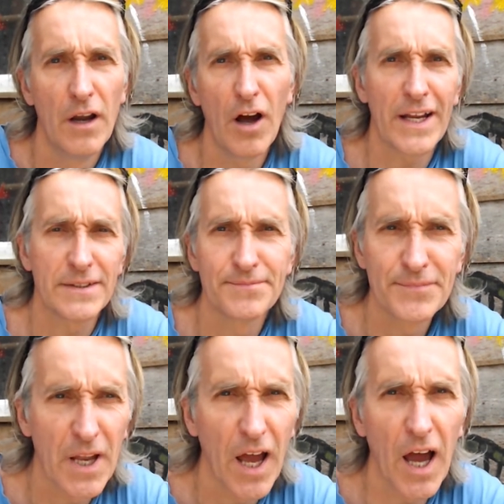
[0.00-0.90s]
Hi,
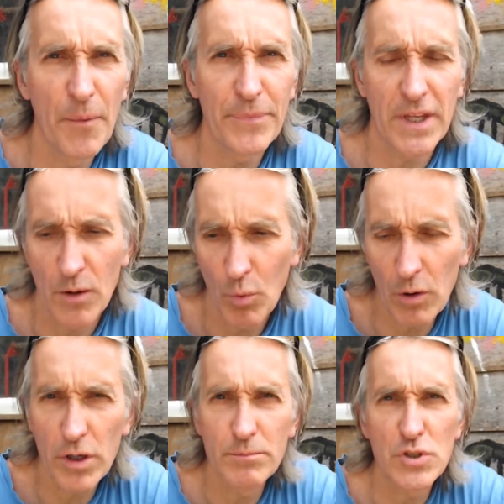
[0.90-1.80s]

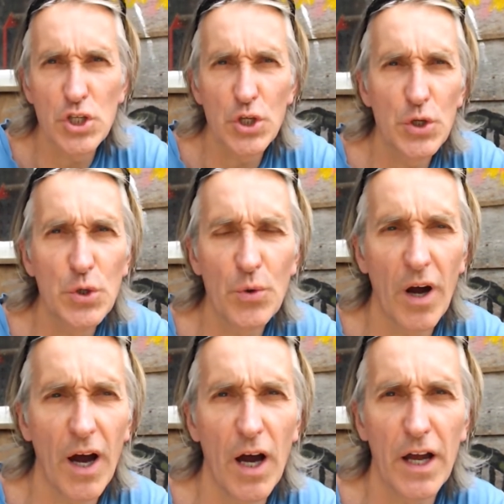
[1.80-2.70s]
welcome to
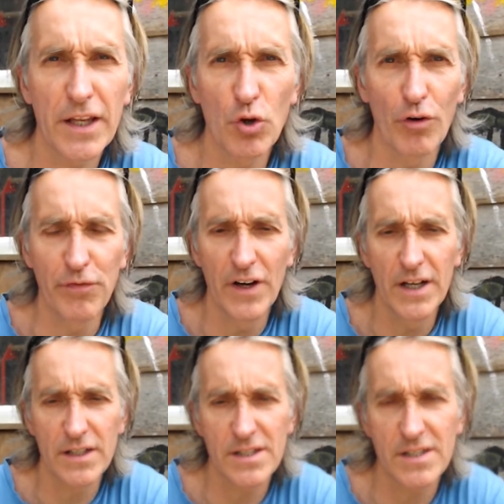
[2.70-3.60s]
your
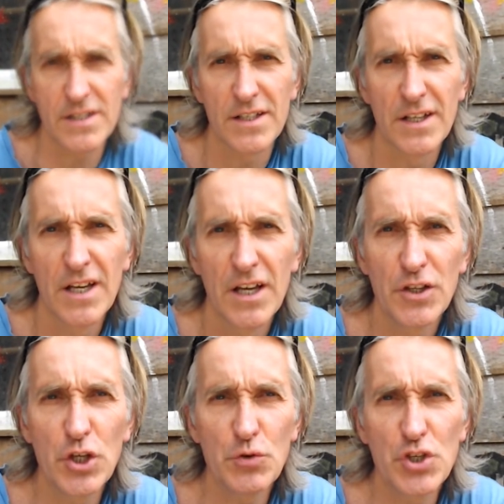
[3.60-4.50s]
first
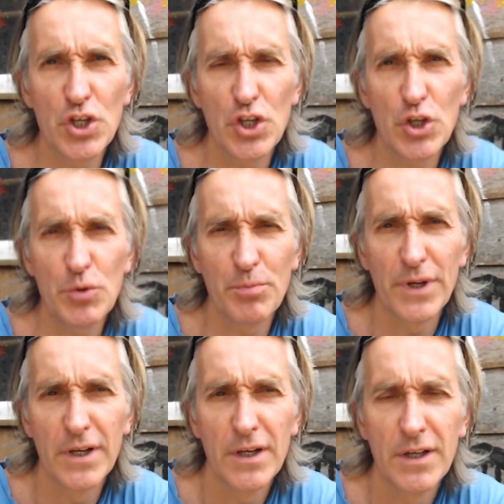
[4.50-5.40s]
YouTube
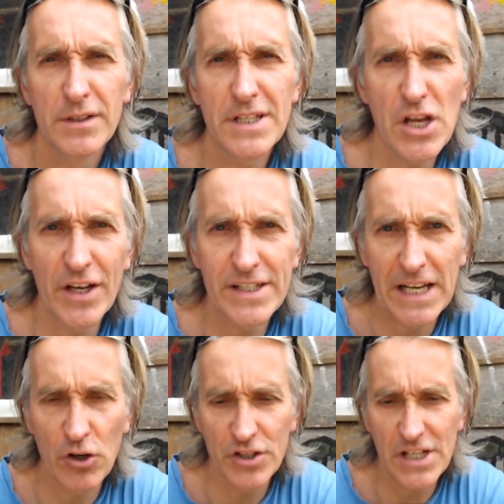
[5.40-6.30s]
design and
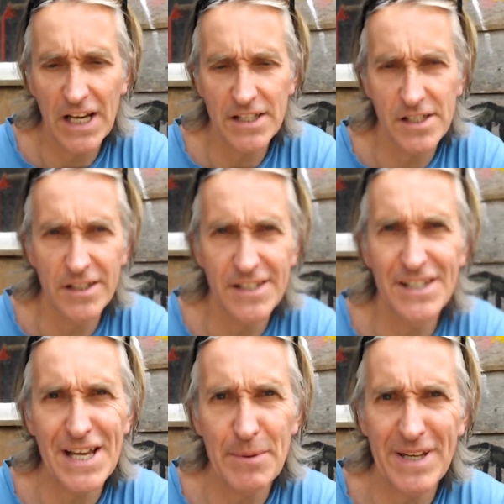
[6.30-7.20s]
technology lesson. This
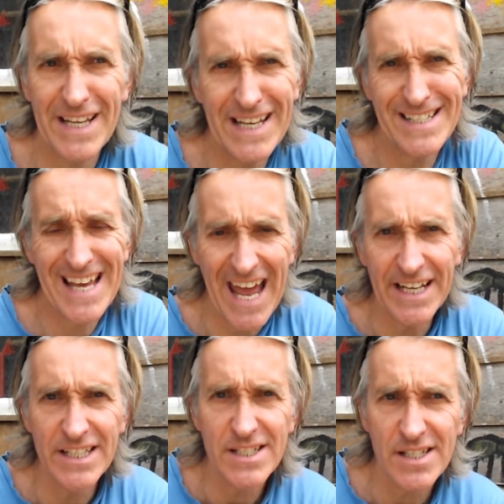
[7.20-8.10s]
is aimed at year
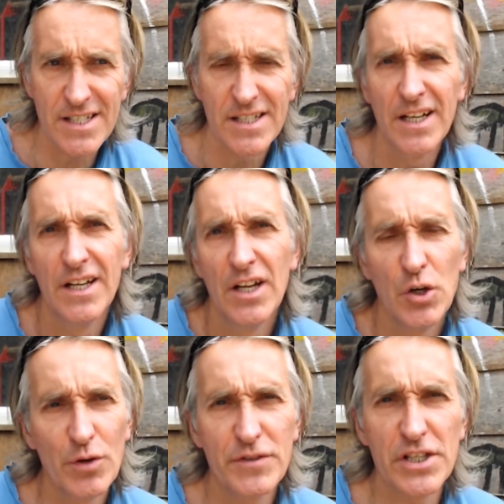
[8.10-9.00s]
10s
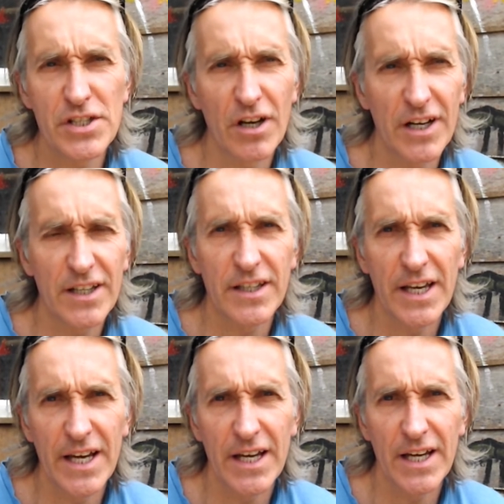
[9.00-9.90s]
who have just started
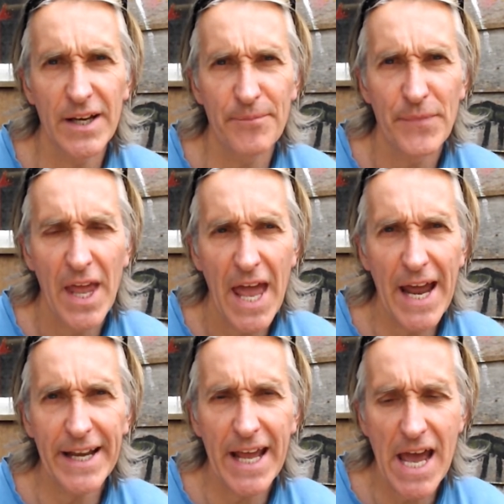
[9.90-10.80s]
their
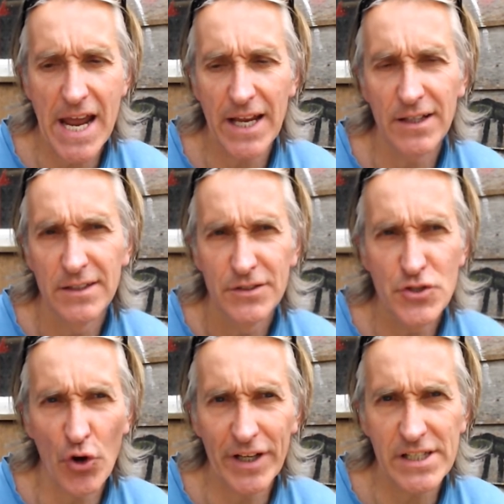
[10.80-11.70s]
NEA
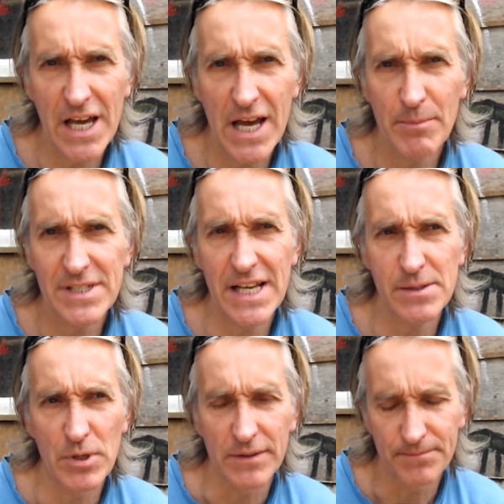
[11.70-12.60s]
non-exam
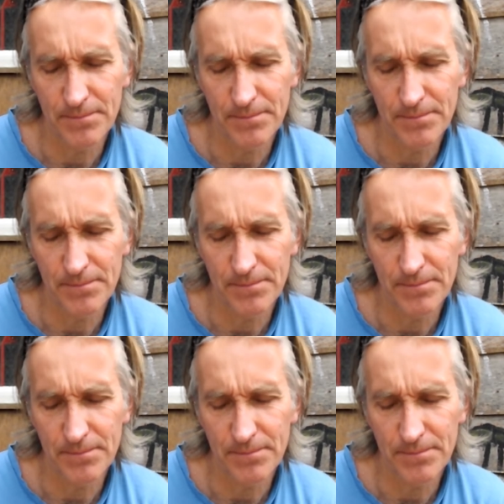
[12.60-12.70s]
assessment.